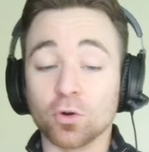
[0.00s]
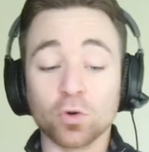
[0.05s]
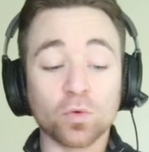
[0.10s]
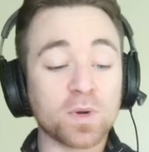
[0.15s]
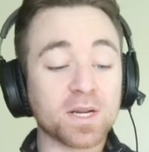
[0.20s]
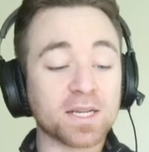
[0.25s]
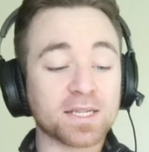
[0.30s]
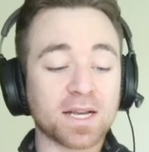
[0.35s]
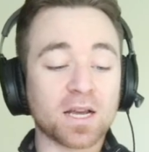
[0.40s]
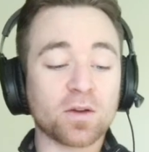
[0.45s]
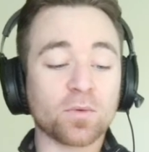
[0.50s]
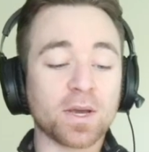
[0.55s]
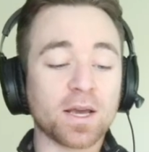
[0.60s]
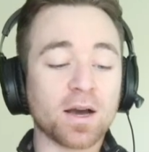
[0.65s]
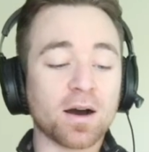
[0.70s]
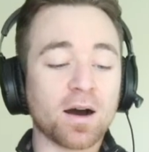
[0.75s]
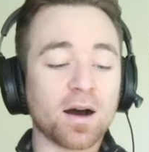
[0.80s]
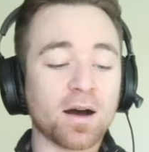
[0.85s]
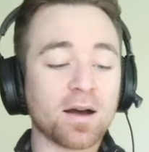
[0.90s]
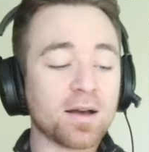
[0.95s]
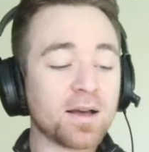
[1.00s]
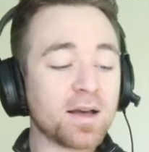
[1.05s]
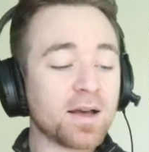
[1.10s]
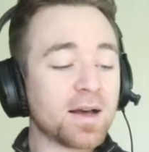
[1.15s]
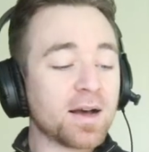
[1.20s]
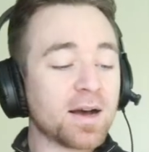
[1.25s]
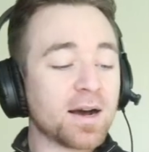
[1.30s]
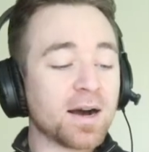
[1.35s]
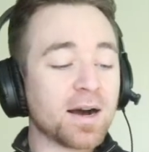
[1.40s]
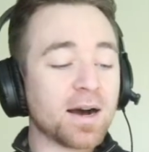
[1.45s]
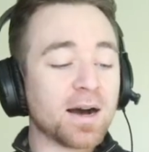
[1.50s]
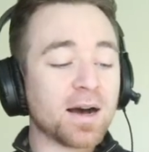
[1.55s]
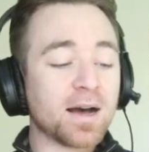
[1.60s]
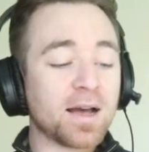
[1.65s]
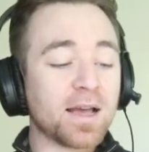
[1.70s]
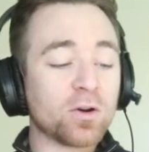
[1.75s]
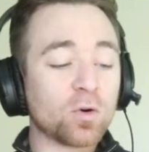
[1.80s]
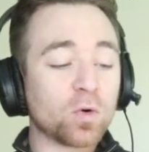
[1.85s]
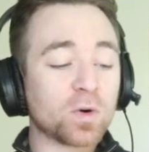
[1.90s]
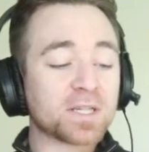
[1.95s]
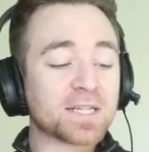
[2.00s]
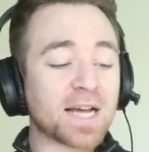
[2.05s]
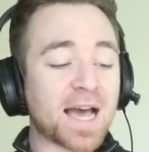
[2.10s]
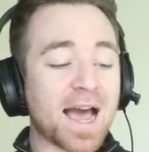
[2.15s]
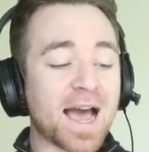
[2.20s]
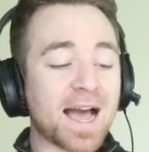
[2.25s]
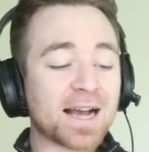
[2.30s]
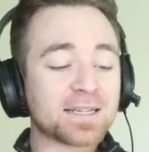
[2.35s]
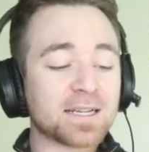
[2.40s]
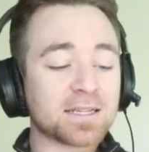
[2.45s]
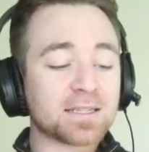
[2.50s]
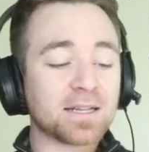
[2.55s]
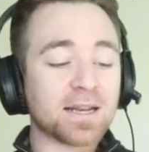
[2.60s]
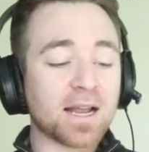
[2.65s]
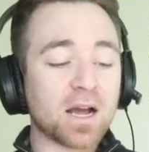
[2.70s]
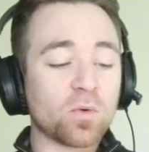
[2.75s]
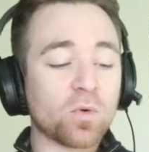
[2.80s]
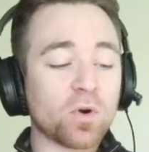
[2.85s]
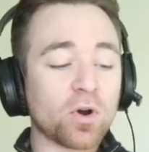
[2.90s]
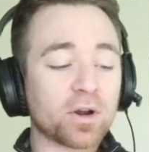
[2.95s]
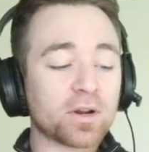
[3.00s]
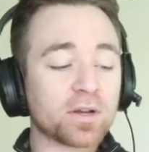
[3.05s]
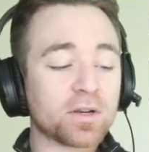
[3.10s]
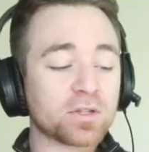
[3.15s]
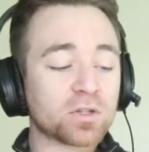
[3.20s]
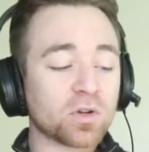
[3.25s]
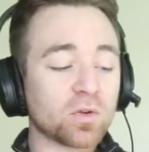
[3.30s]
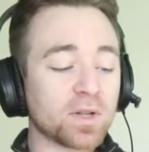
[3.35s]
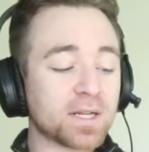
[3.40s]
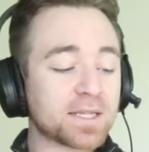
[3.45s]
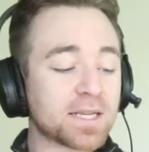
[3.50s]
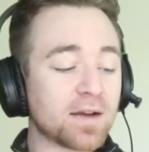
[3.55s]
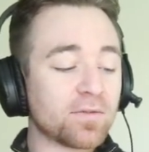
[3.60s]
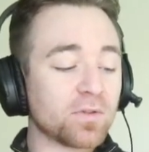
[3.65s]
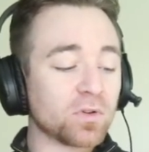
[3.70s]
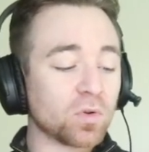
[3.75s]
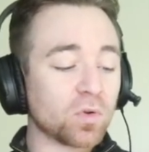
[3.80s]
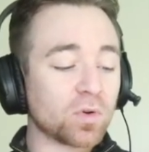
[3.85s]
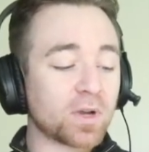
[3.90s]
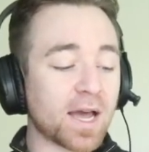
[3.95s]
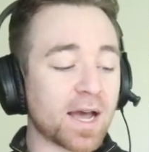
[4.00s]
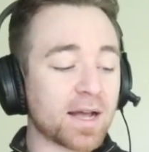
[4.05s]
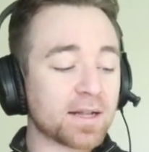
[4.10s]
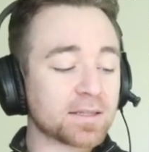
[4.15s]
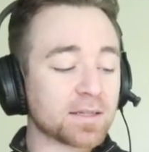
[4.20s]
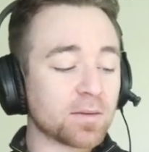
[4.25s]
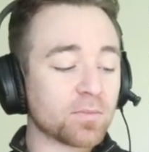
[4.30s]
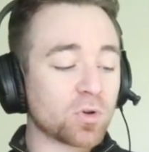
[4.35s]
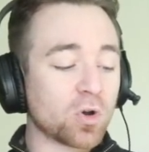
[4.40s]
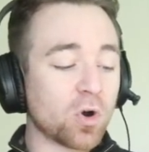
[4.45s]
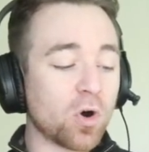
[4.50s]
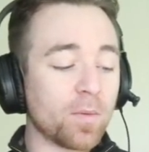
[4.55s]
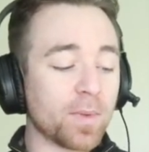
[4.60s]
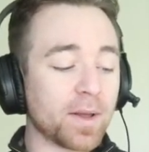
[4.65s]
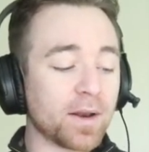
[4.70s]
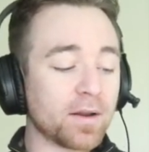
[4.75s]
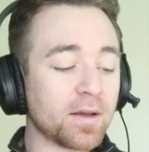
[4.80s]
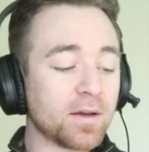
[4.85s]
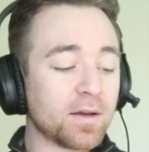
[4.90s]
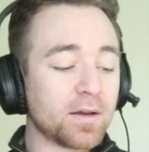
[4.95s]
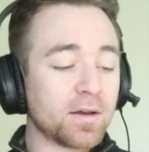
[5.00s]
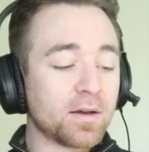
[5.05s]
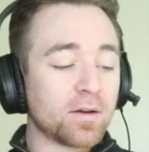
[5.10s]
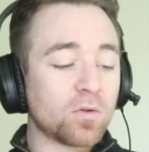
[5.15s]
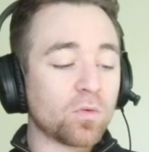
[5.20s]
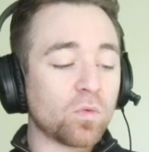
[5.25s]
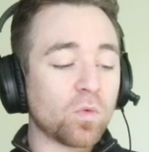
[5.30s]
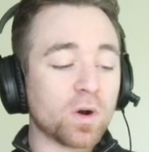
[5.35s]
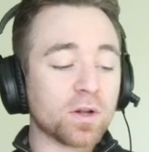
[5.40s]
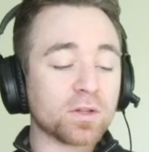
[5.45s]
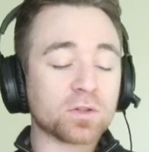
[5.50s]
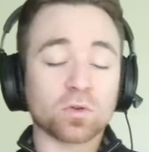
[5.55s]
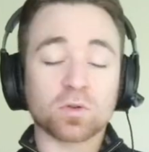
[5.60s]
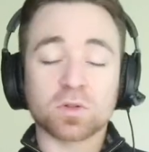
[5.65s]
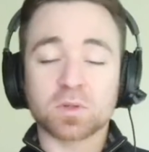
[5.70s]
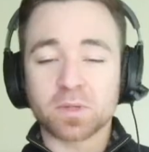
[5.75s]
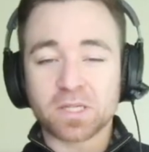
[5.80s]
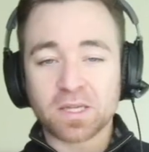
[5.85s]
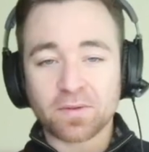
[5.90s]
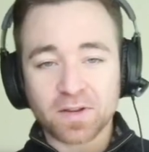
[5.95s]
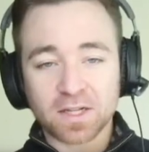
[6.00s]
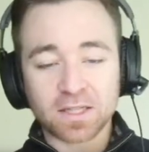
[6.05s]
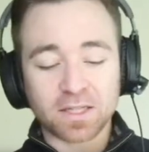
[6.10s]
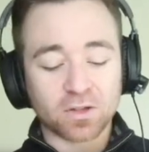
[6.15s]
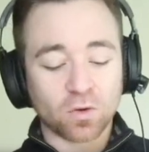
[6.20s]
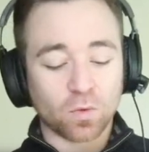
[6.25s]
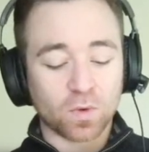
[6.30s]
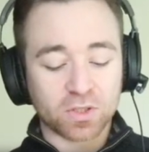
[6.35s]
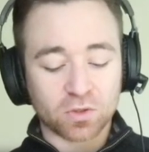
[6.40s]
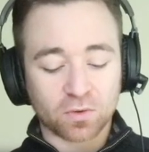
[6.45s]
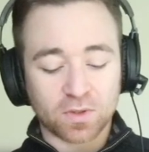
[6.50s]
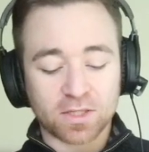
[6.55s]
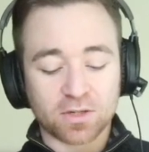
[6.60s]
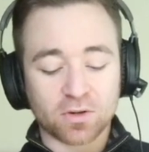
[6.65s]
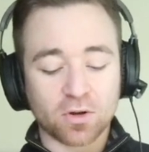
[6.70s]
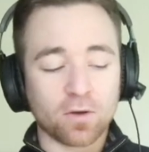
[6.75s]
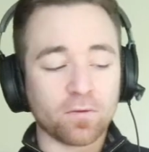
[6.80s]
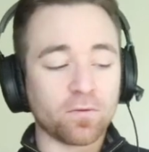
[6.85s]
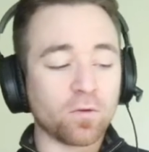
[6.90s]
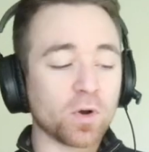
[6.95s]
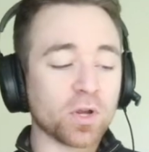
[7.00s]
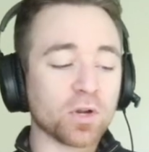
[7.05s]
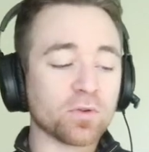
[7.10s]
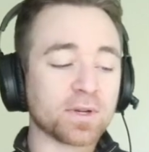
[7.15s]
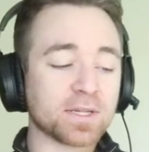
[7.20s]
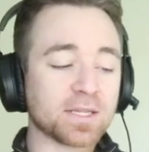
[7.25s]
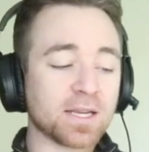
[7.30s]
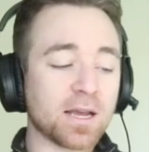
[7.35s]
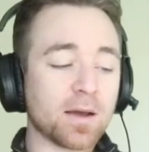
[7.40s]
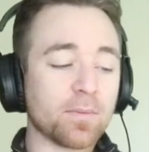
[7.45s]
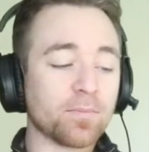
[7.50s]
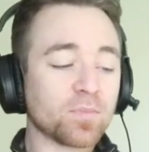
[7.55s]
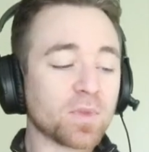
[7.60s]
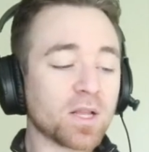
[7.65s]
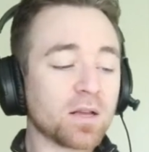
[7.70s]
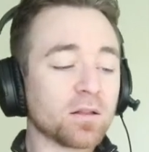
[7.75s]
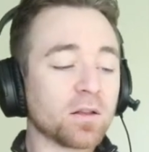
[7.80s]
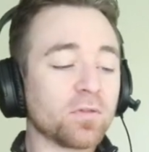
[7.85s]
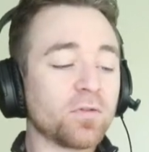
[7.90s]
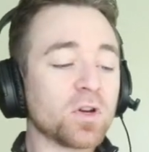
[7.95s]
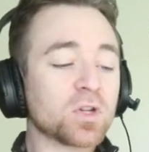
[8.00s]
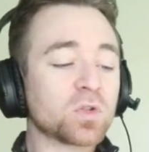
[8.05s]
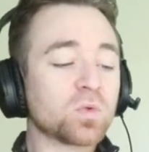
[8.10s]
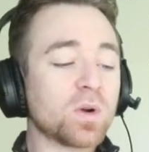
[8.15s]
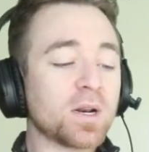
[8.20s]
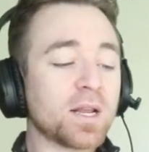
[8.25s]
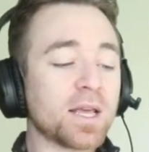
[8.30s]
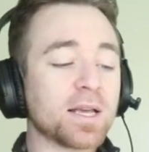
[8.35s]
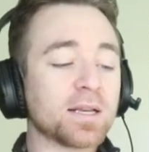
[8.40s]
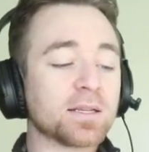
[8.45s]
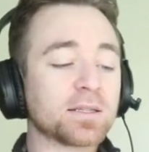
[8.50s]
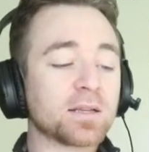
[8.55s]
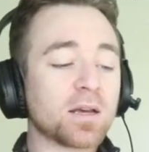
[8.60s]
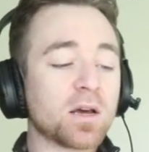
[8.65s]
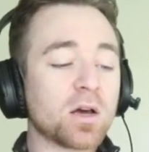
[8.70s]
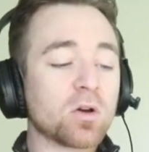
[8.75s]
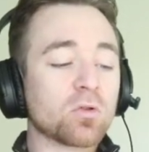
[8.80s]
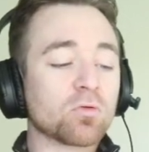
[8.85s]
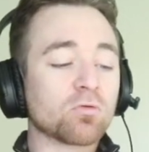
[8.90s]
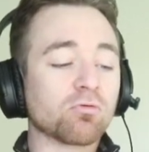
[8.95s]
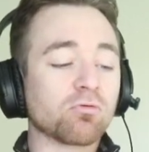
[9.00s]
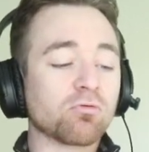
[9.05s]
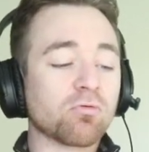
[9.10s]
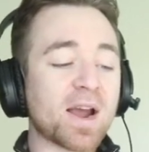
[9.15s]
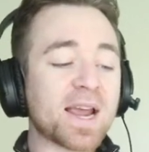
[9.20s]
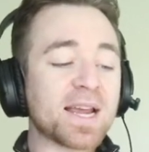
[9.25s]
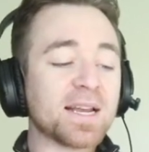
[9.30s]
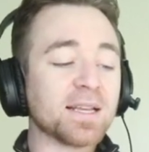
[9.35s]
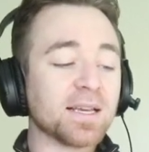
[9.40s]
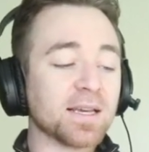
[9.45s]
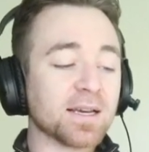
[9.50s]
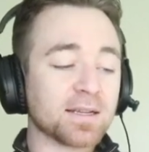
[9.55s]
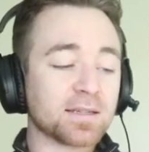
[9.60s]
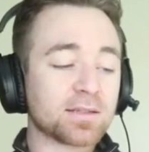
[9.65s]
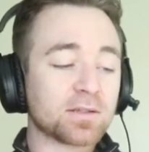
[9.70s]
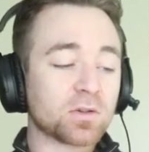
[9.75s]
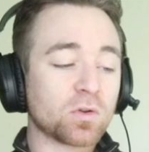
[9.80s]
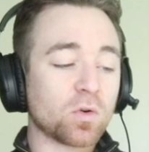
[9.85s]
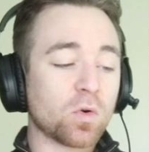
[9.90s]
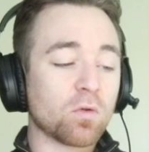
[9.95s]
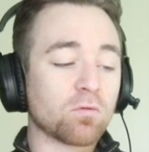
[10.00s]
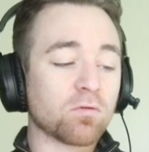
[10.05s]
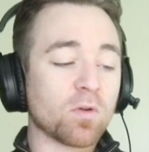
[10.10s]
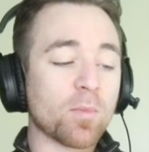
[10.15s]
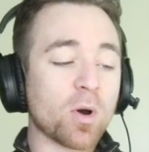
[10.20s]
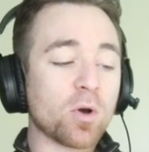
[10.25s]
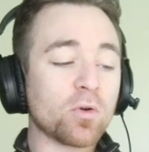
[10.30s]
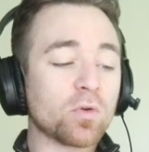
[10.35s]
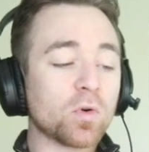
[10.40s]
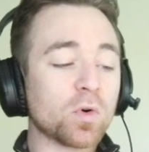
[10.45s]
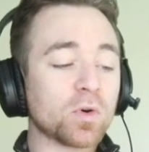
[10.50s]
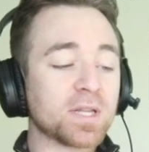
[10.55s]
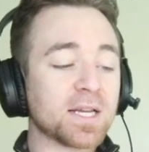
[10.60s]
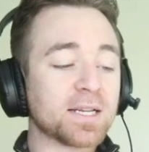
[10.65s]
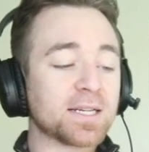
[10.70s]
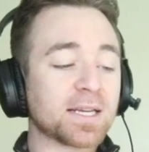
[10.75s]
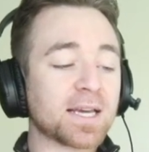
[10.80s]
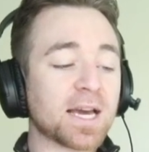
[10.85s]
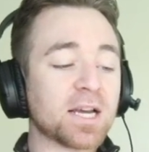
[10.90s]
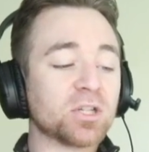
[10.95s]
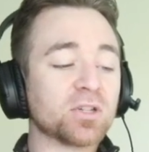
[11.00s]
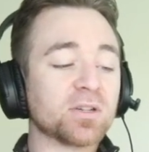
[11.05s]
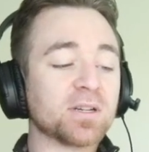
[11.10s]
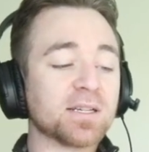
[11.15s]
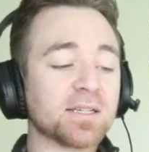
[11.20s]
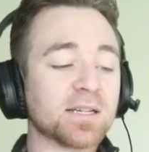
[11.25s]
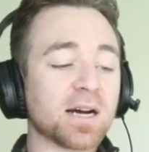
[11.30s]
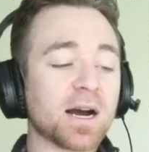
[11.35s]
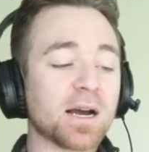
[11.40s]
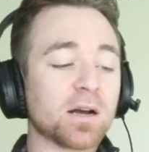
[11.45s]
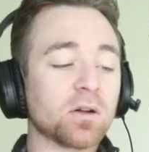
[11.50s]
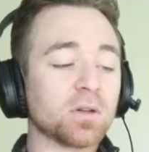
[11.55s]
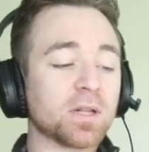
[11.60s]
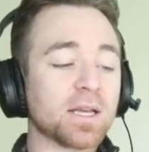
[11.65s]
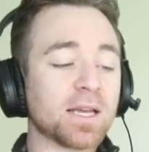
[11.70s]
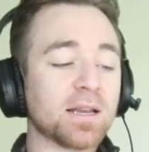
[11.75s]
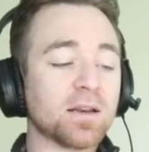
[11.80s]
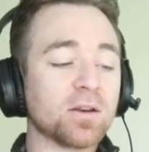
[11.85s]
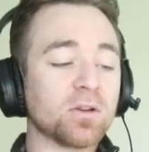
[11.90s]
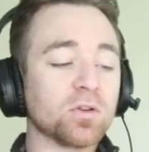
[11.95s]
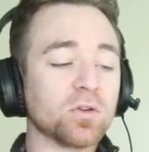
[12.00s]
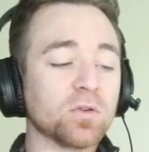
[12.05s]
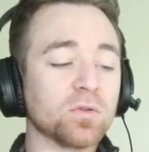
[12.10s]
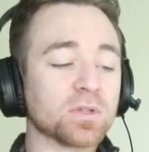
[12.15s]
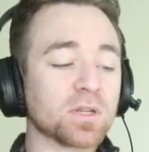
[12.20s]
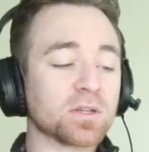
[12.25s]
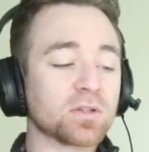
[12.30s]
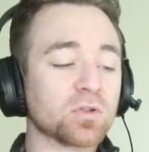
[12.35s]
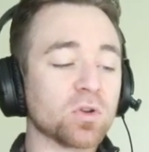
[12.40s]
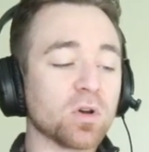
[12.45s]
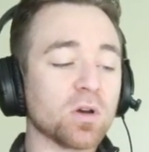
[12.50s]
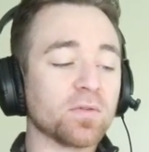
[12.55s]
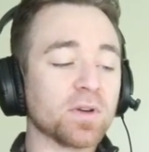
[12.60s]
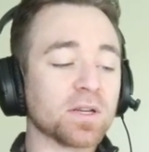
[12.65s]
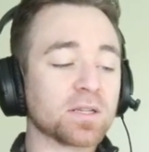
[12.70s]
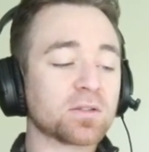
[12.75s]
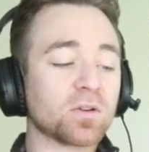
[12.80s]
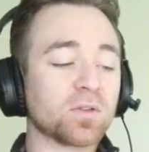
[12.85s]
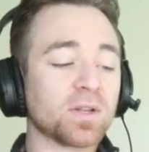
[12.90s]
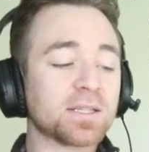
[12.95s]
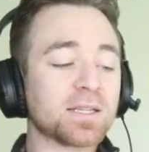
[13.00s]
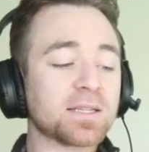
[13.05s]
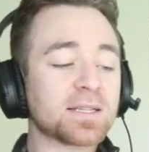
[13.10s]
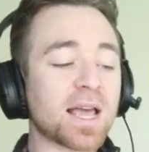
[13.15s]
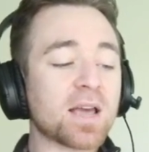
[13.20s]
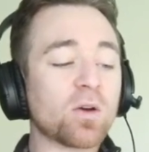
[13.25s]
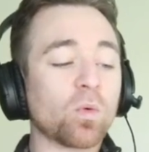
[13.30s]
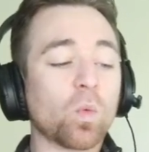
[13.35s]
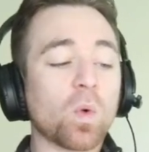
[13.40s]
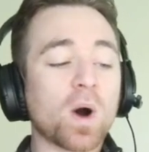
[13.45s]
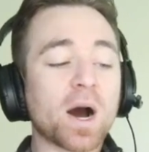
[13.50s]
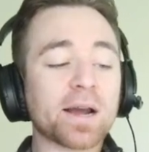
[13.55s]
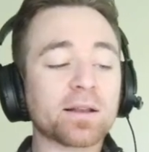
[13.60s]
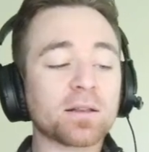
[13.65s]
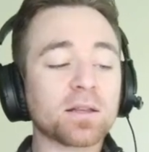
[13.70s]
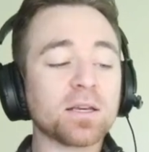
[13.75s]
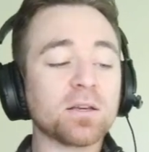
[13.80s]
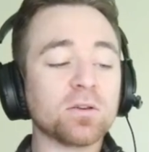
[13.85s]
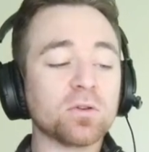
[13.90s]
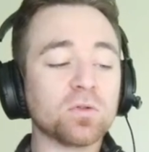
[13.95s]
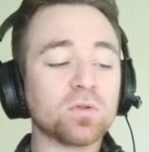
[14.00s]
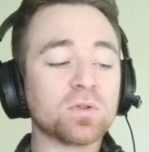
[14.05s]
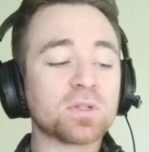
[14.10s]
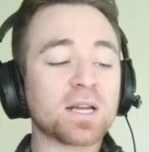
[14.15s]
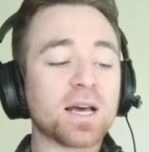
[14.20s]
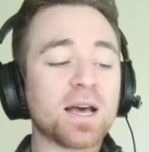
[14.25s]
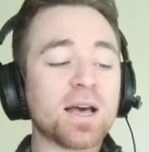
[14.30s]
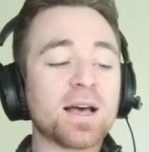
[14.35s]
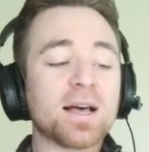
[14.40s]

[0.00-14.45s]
who we say we are uh, in order to access the network. So let's have a look at some common ones, or specifically the ones you'll need to know for your exam. The first one is Radius or Remote Authentication Dial In User Service. So, this is a widely used